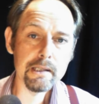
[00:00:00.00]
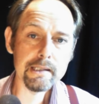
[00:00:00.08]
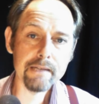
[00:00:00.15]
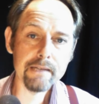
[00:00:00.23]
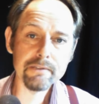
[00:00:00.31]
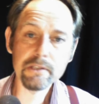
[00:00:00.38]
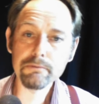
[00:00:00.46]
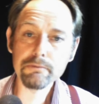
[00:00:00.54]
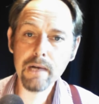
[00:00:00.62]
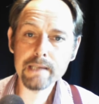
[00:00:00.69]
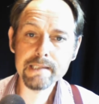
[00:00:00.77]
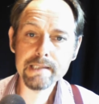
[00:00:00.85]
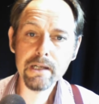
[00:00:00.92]
given the
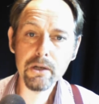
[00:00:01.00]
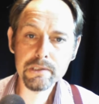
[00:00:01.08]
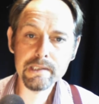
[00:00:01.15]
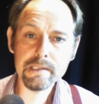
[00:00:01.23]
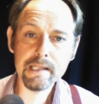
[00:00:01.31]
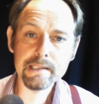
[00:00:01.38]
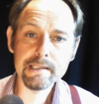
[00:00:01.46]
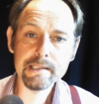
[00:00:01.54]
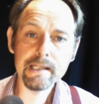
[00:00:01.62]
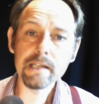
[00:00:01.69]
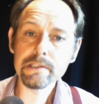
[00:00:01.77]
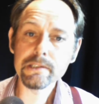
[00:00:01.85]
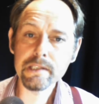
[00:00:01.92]
rising hostility
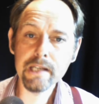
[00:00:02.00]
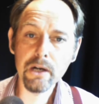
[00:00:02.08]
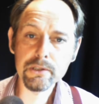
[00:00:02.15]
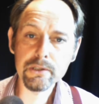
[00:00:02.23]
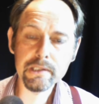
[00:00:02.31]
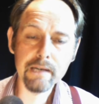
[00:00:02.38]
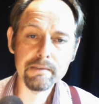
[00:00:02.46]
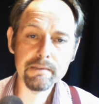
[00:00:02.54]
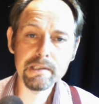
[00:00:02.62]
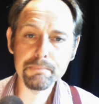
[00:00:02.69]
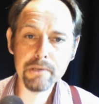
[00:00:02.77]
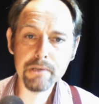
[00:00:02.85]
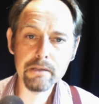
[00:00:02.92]
to the
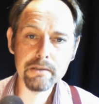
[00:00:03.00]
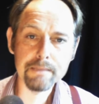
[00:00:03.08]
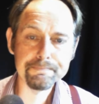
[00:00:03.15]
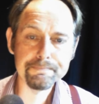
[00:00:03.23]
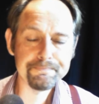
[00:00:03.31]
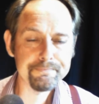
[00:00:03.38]
austerity programme.